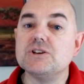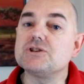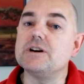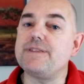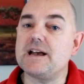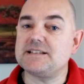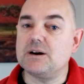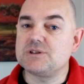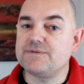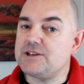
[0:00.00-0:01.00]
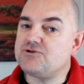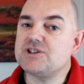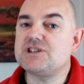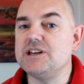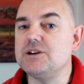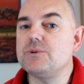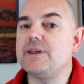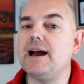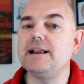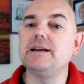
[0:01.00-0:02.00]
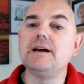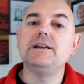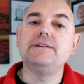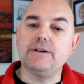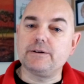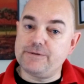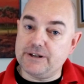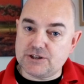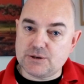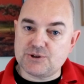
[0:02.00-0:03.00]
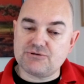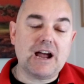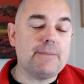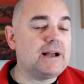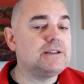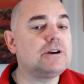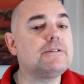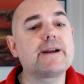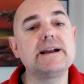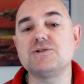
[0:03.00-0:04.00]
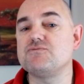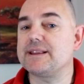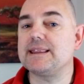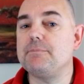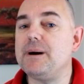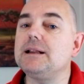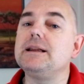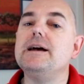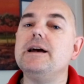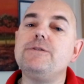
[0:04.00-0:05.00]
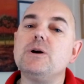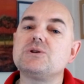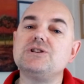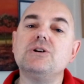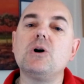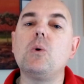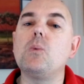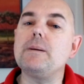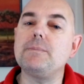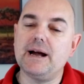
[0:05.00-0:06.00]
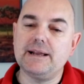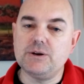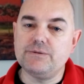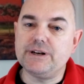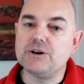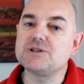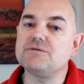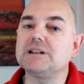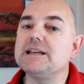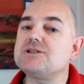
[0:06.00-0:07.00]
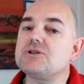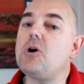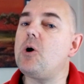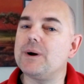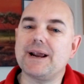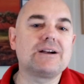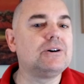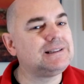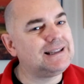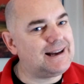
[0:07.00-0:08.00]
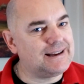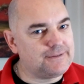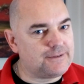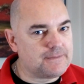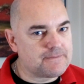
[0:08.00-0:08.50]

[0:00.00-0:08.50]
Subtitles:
So if that sounds of interest to you, then feel free to subscribe and don't forget to ring that bell if you want to know when my new videos are released or when I go live.